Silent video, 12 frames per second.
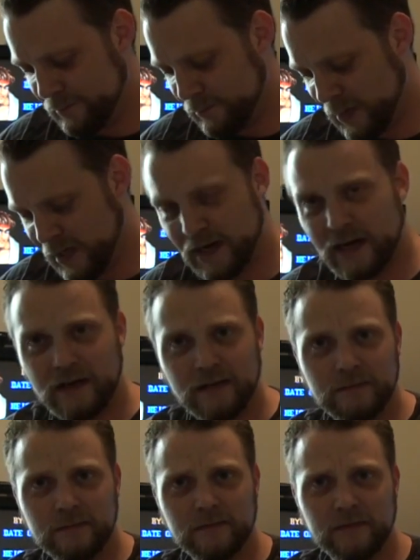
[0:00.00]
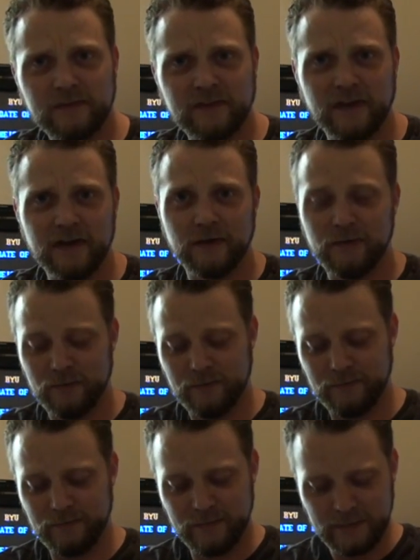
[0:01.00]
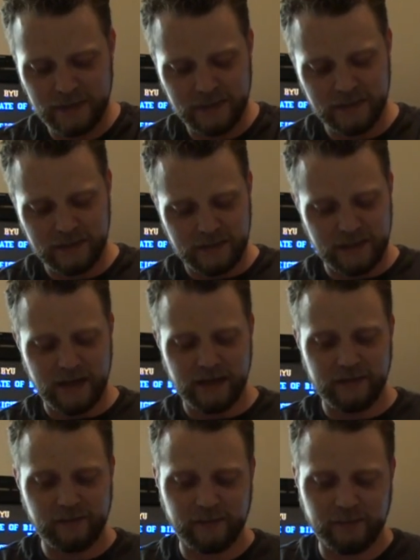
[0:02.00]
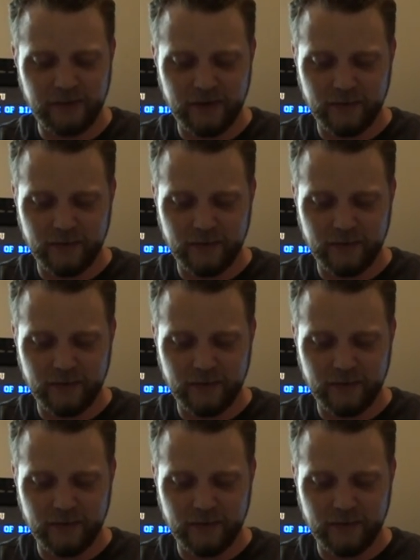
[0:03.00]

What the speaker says: Monday. So yeah, this was pretty